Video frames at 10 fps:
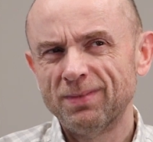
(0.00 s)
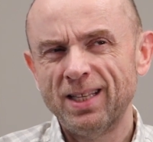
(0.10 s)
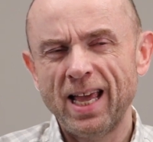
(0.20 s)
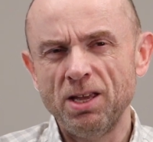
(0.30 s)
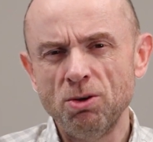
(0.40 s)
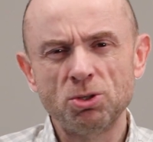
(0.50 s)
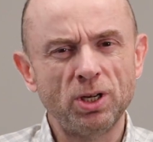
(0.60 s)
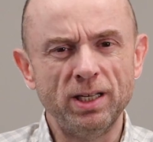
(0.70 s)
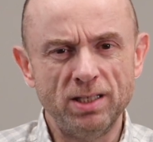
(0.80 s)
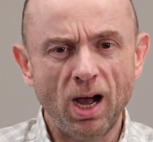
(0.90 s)
they
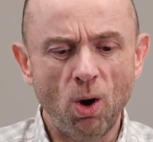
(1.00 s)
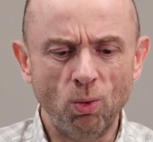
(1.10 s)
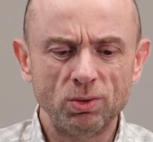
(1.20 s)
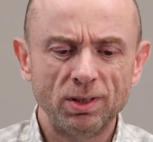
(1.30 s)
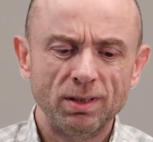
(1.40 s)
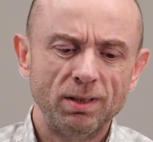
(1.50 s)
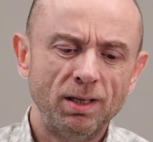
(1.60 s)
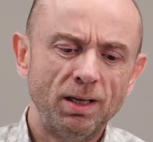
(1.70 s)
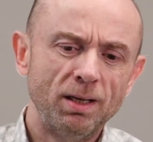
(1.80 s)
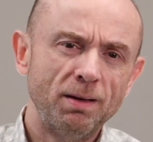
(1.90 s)
usually don't
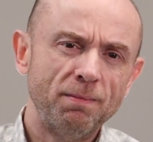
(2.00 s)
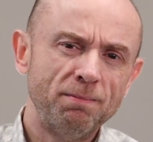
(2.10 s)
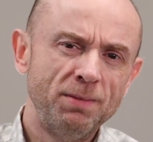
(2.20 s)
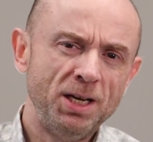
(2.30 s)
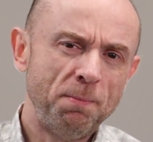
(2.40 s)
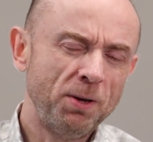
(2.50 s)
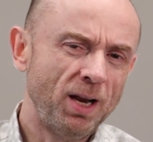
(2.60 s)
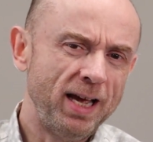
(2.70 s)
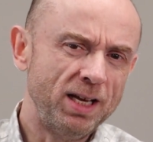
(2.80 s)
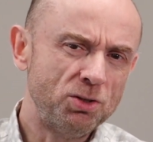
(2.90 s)

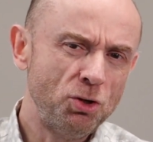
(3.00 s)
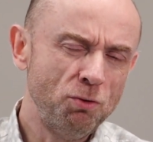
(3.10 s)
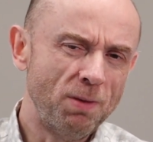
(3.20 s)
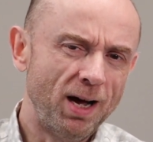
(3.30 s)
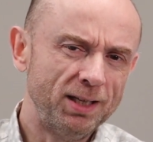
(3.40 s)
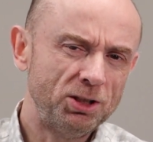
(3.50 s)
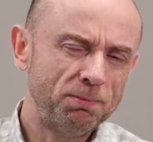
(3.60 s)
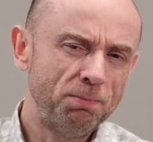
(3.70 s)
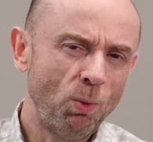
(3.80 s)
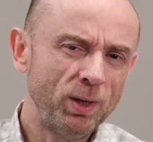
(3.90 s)
manipulate it too much,
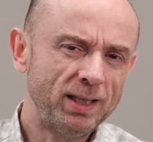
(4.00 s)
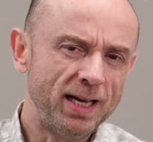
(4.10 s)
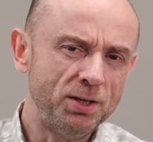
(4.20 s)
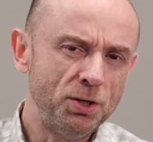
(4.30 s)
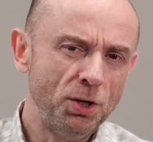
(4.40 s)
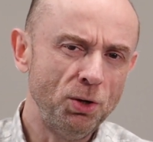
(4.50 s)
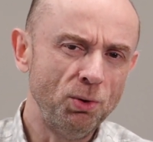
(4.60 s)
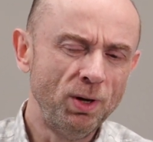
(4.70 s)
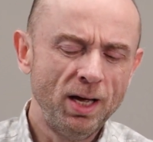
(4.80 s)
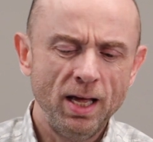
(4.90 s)
but what they
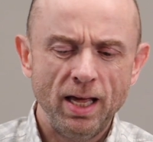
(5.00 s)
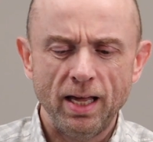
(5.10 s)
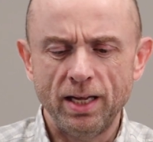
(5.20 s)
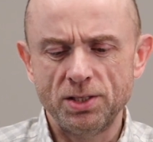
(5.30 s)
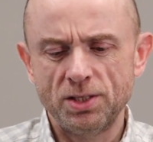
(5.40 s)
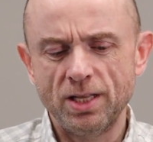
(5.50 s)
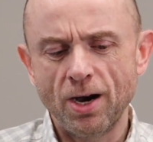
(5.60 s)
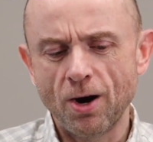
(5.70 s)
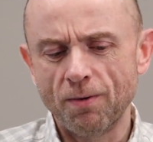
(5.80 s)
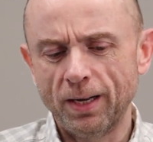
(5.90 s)
do is
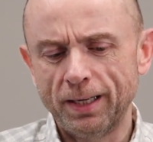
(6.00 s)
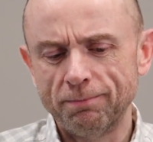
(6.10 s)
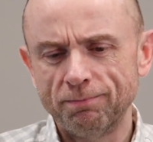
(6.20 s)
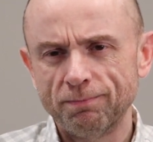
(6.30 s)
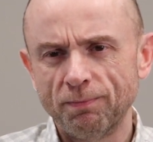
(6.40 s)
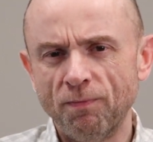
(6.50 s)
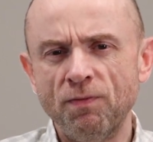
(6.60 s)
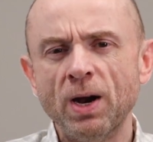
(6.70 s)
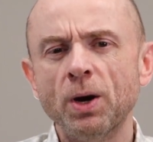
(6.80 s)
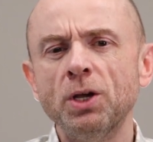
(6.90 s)
they're
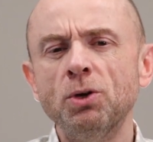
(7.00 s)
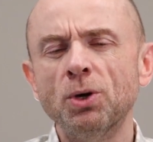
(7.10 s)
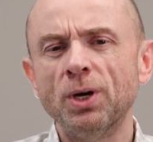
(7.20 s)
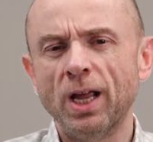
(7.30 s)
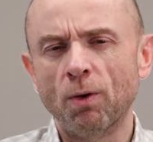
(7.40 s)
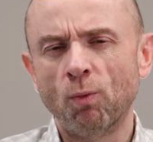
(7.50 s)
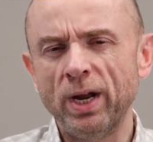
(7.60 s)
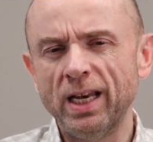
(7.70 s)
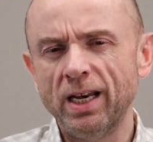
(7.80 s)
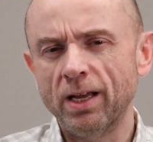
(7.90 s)
very good at
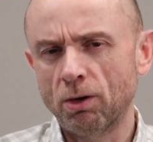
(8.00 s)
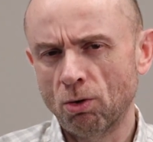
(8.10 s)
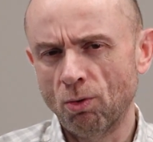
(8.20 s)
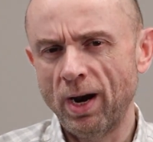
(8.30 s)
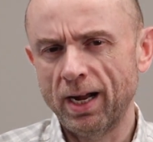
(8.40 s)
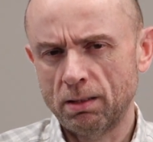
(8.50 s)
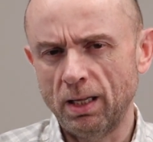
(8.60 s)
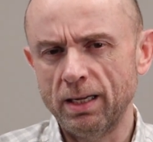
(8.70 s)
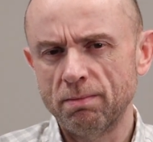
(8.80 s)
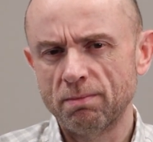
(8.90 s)
reading it correctly